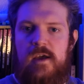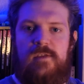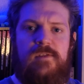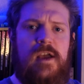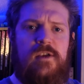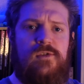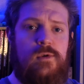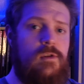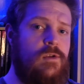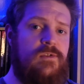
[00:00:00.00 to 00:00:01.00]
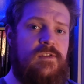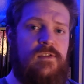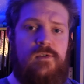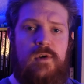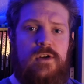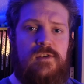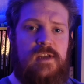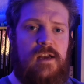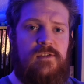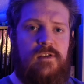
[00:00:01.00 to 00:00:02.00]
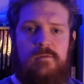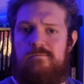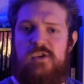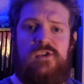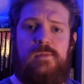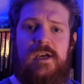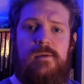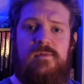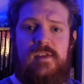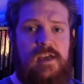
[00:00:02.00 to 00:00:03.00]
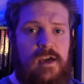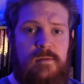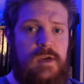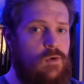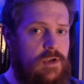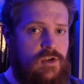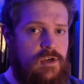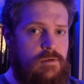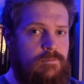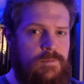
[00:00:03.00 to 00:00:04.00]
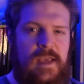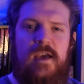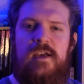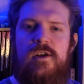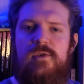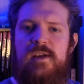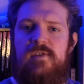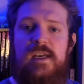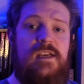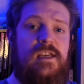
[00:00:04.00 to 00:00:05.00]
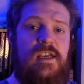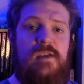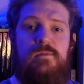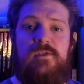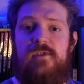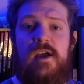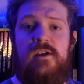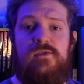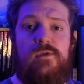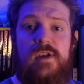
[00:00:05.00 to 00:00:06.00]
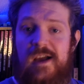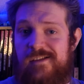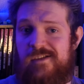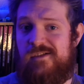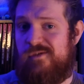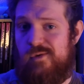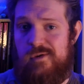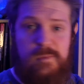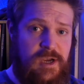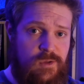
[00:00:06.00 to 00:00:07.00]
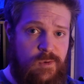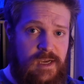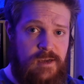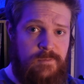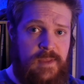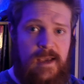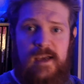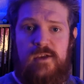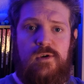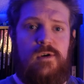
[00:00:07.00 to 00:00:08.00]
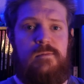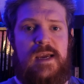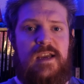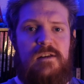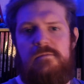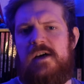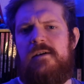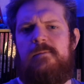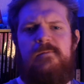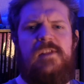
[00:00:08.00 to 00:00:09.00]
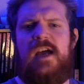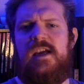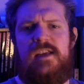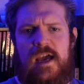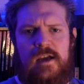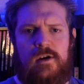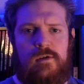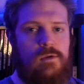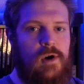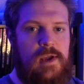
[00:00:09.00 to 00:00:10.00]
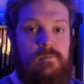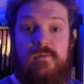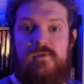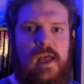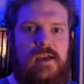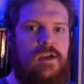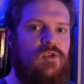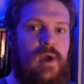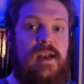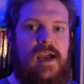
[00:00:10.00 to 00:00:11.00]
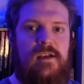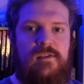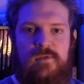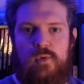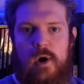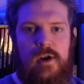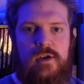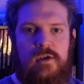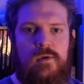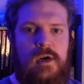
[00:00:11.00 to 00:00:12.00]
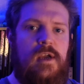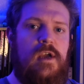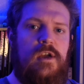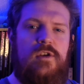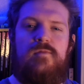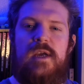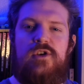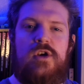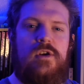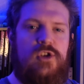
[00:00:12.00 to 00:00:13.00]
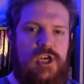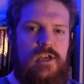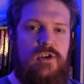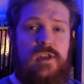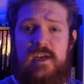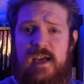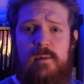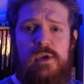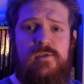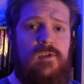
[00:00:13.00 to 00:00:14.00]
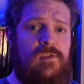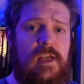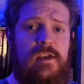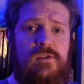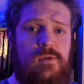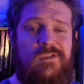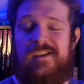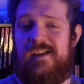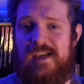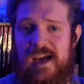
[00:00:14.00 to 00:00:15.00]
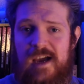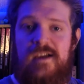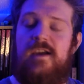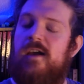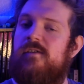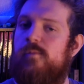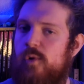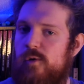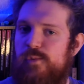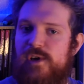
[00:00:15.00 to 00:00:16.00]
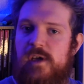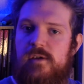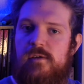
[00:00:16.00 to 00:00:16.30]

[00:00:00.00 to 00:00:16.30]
The flying sword loses its creature status and just becomes the item in question. You don't even need to keep the flying sword as a sword, by the way. You could make it a flying dagger or a flying great axe if you wanted to. Just make sure to change the damage of the flying sword's attack as appropriate.